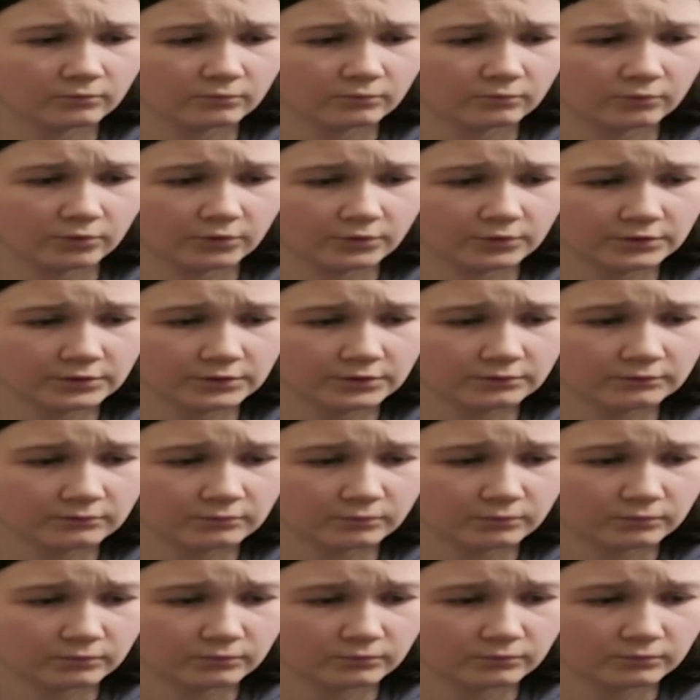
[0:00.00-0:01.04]
What are you
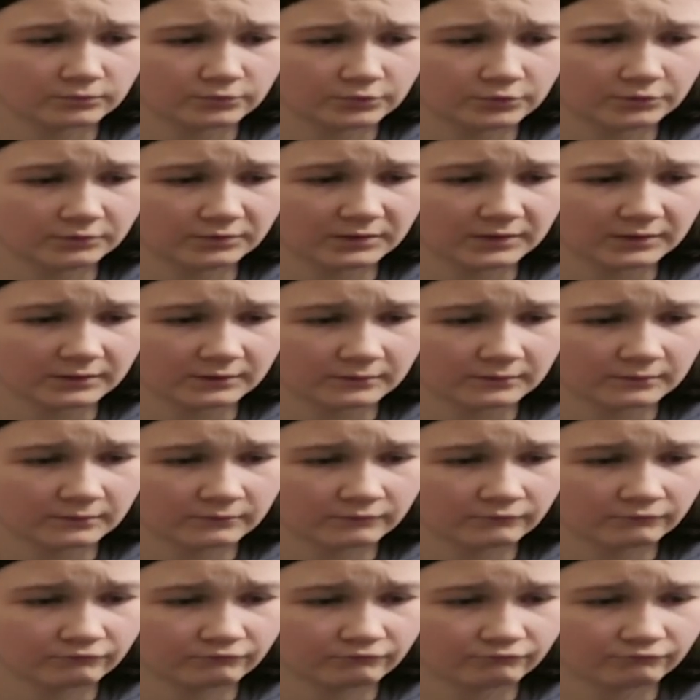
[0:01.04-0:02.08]
doing?
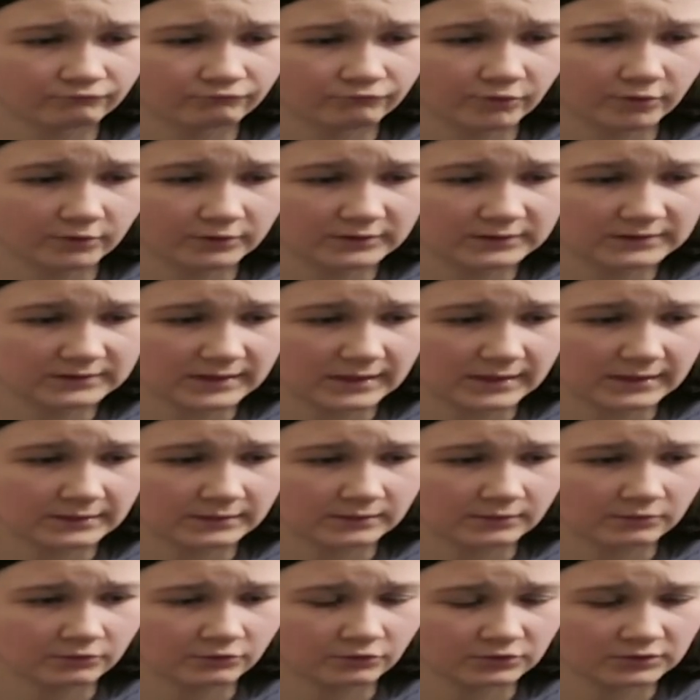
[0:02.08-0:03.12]
Ron said,
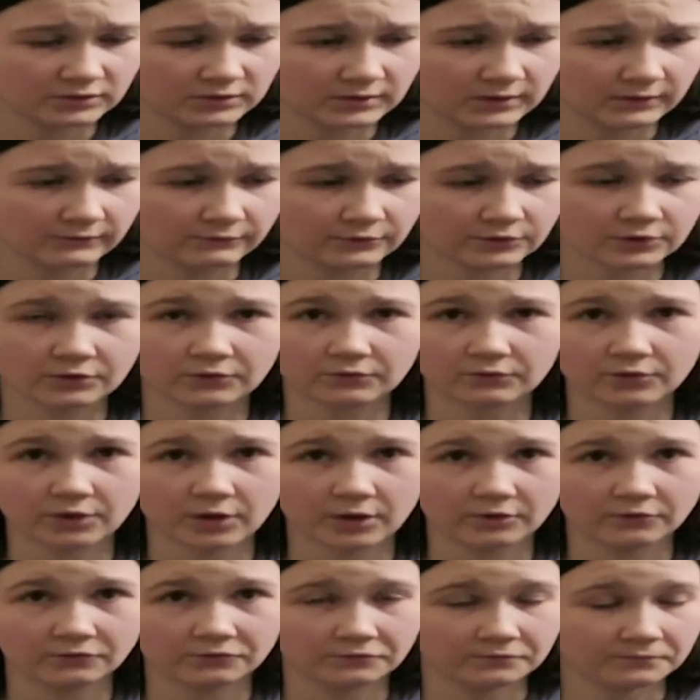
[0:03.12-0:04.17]
husky
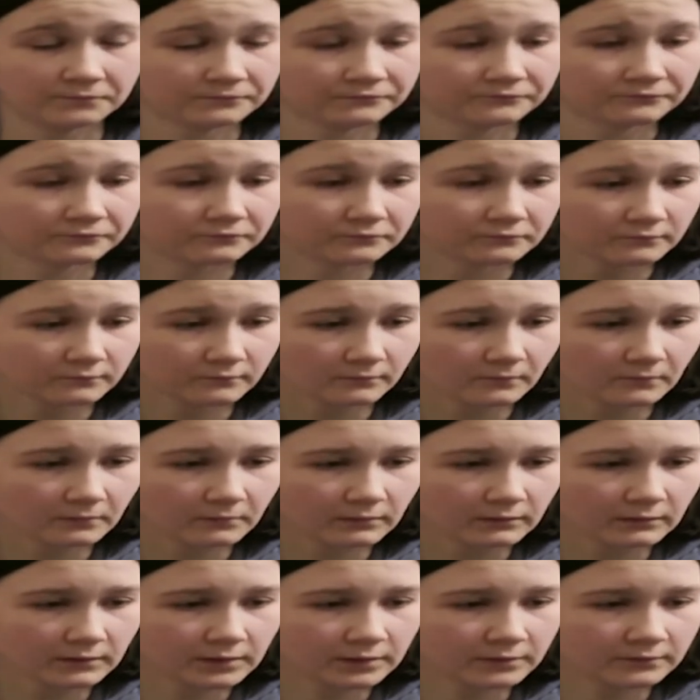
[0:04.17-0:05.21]
tone.
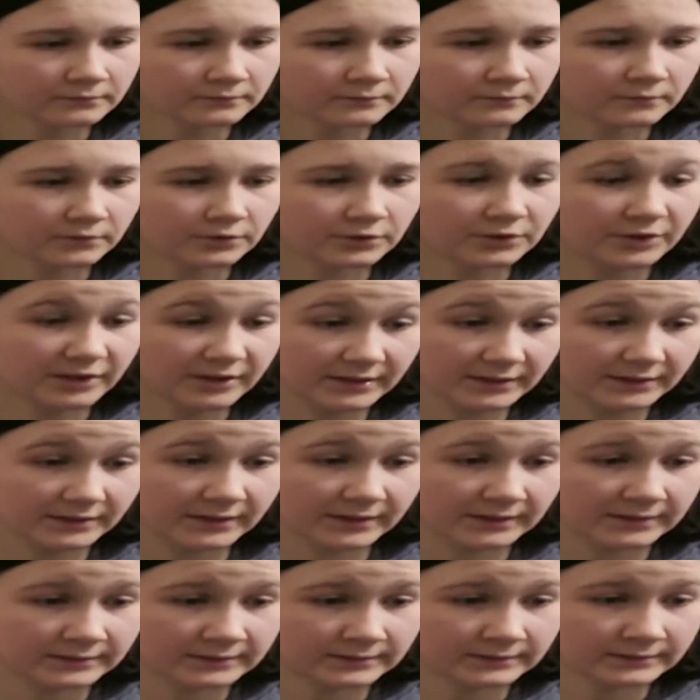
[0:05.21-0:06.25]
You need
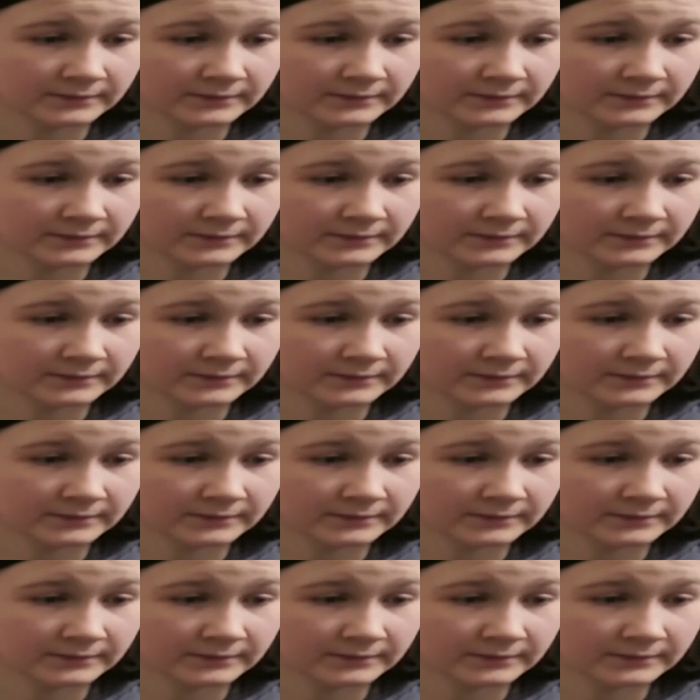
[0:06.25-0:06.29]
this.